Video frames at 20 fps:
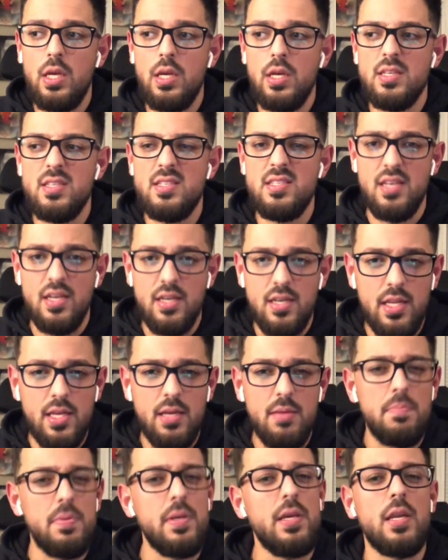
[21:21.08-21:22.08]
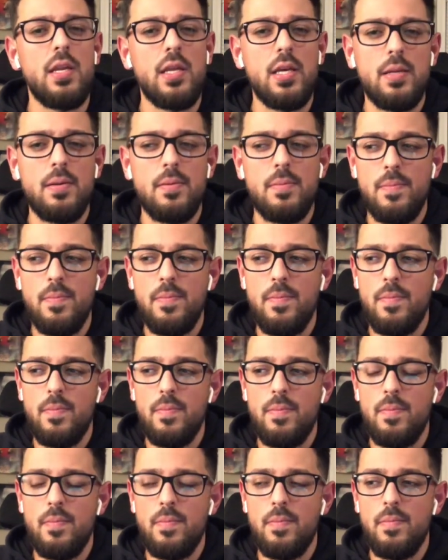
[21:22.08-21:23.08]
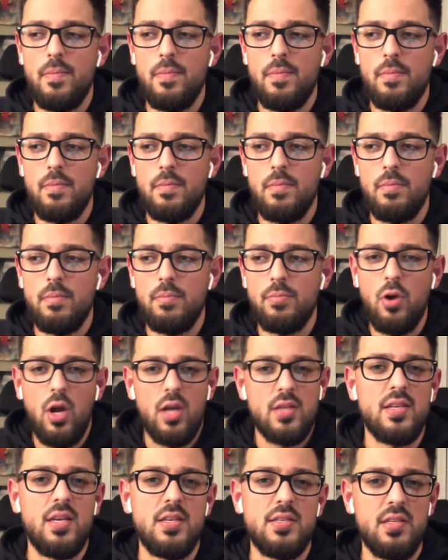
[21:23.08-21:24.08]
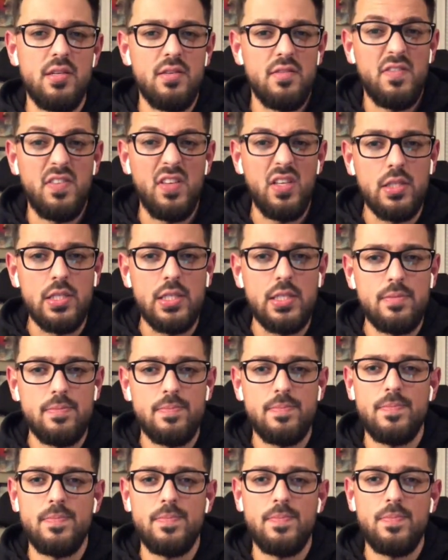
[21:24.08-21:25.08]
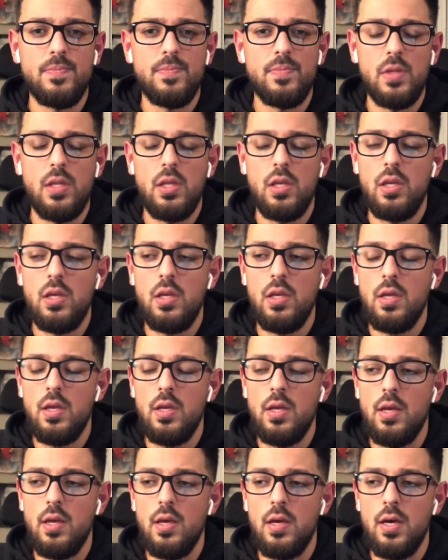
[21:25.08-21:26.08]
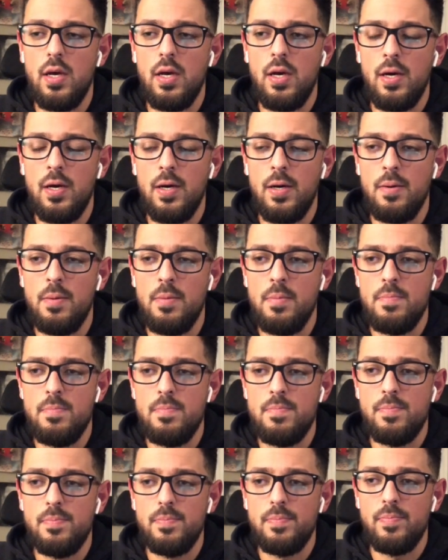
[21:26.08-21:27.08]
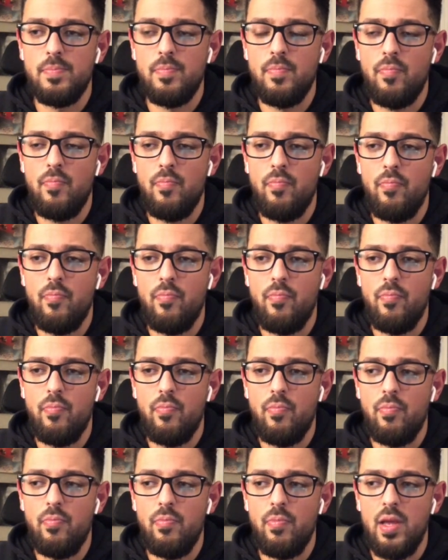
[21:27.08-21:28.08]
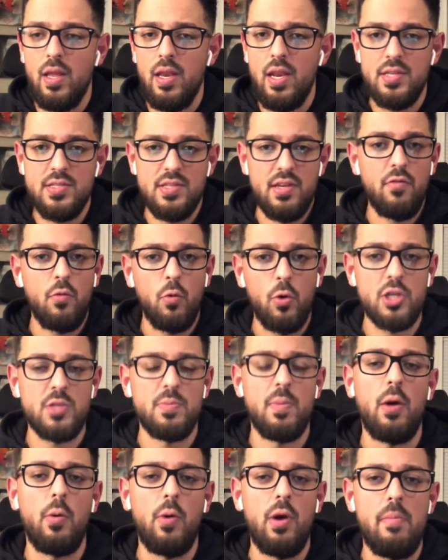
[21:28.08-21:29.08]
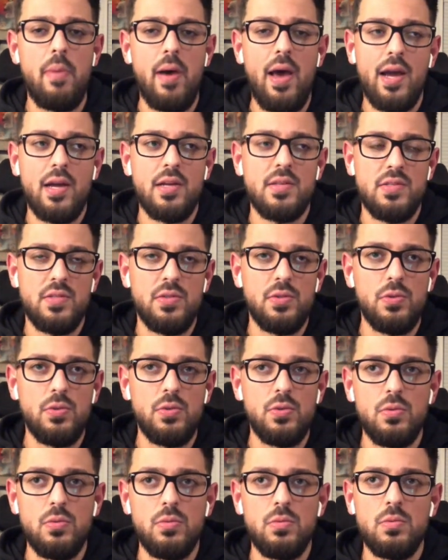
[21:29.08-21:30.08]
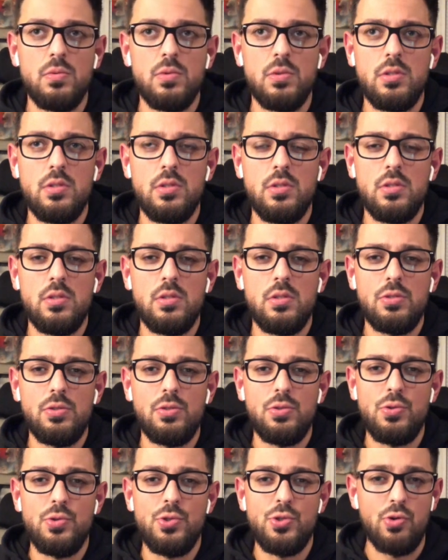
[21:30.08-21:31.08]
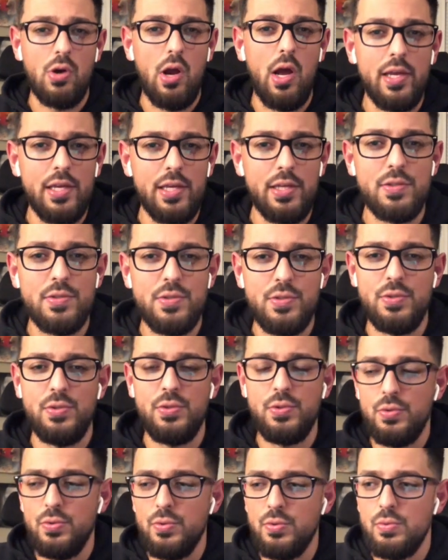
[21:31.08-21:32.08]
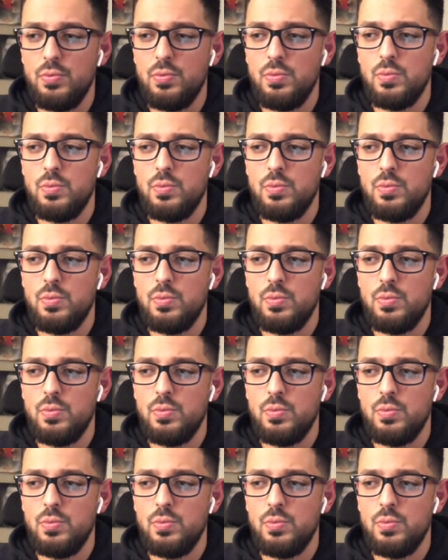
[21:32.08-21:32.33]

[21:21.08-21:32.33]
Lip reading: sit in it, be in it, process it, feel it. And as I've worked my way back to trying to